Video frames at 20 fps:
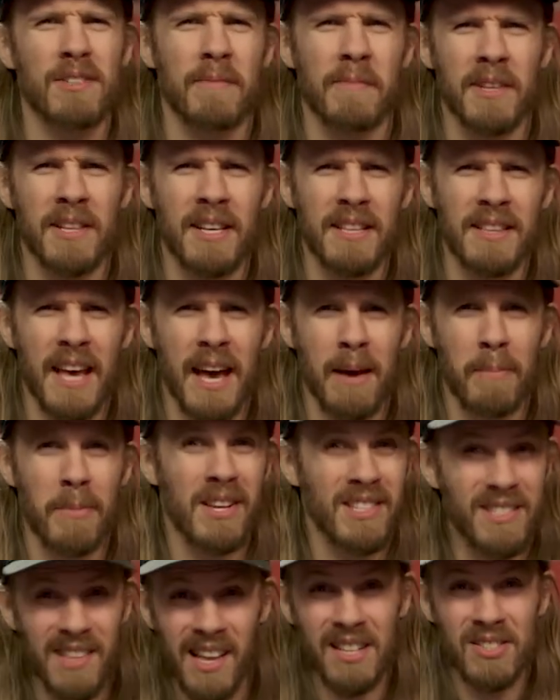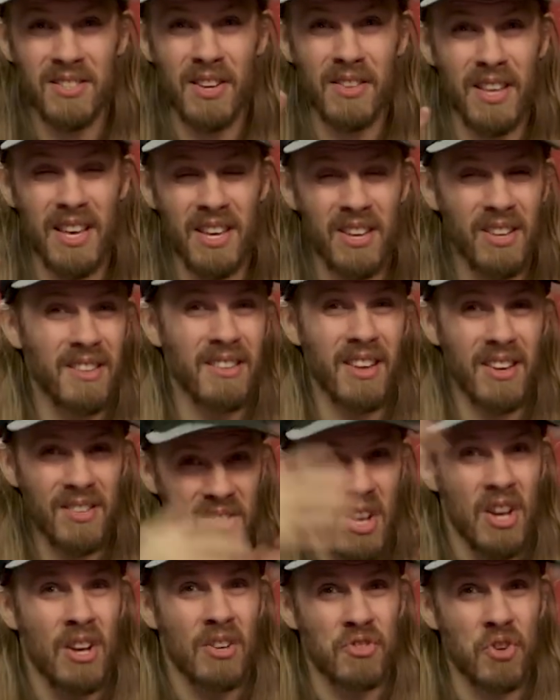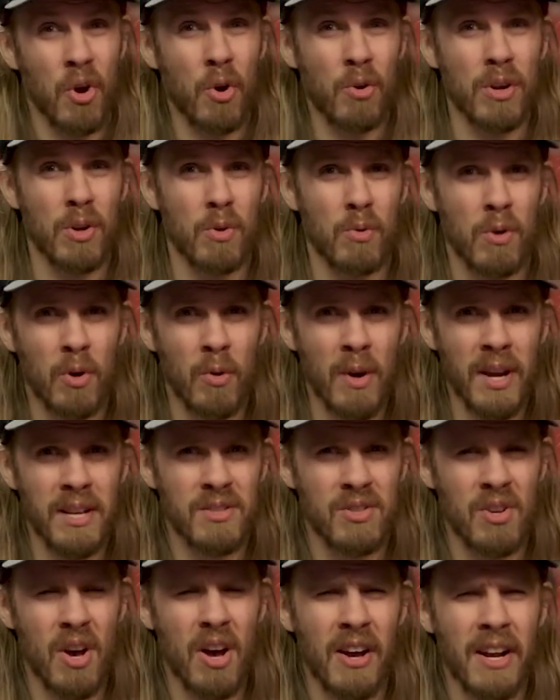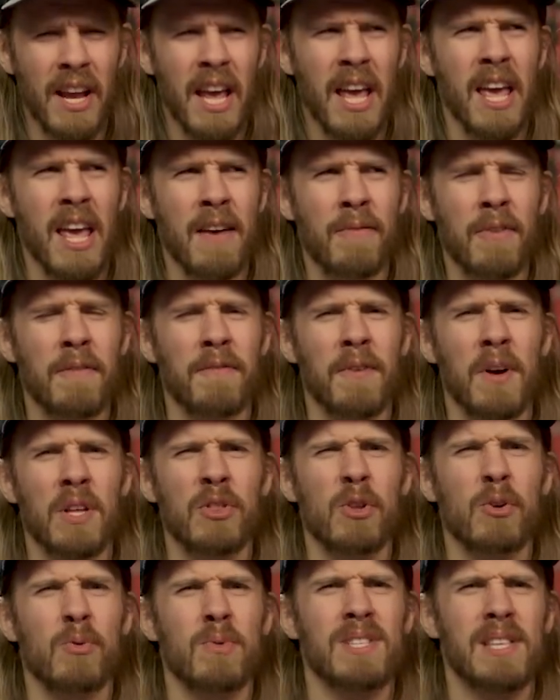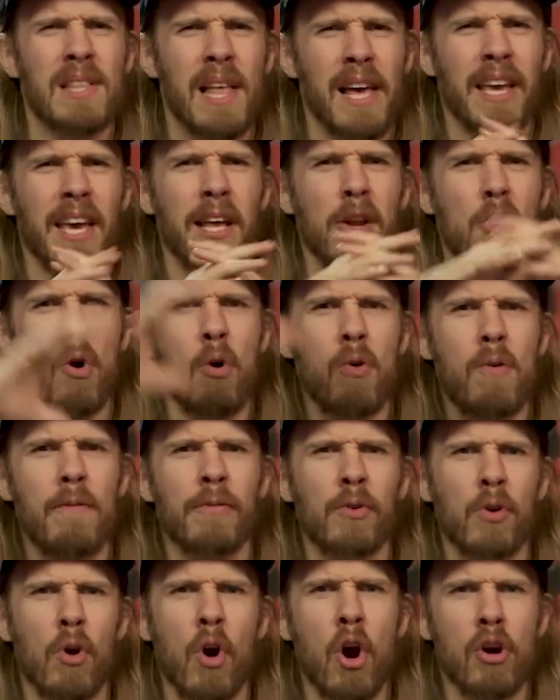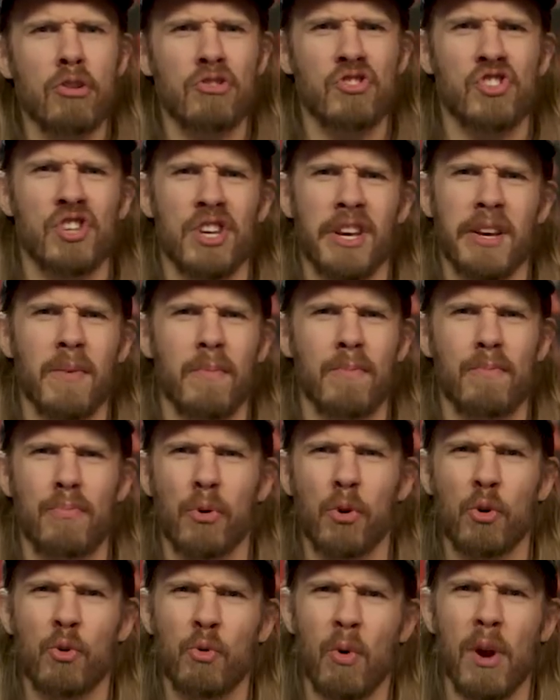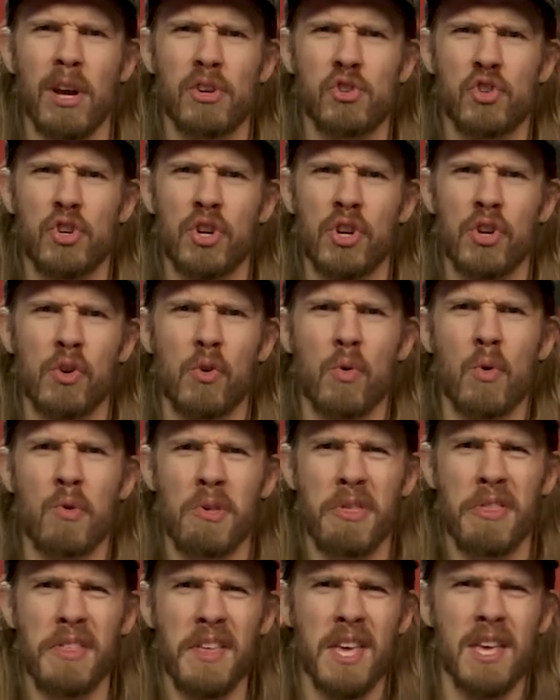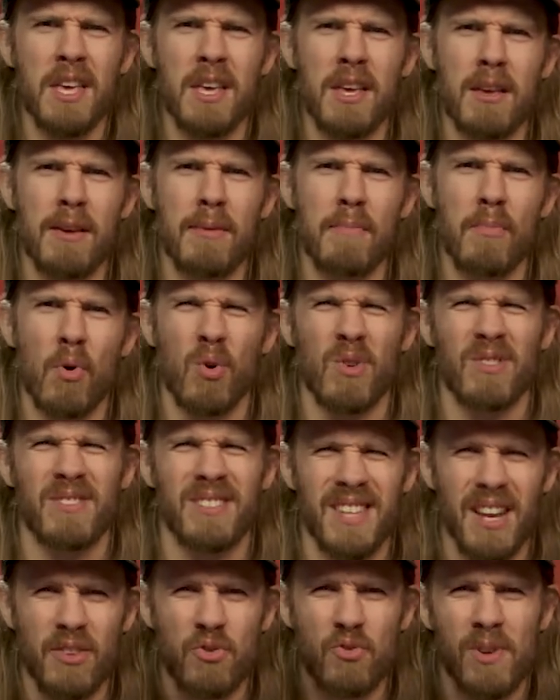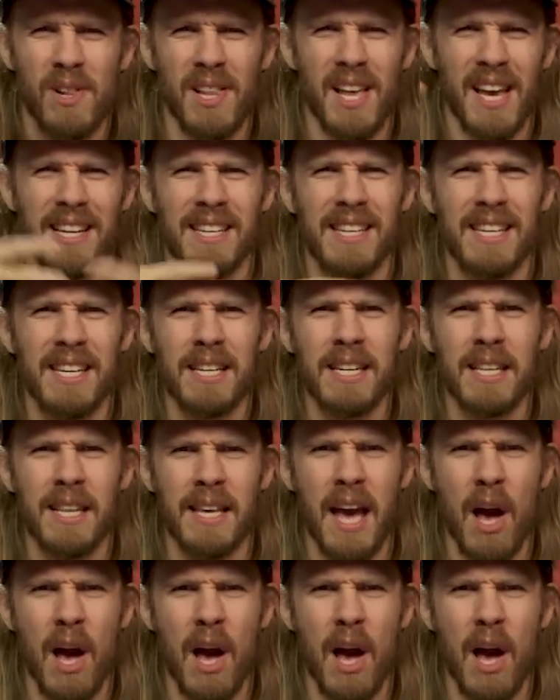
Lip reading: something like that because Lights on the Hill does turn into a great song if I felt there was like an overarching progression or theme or central idea to the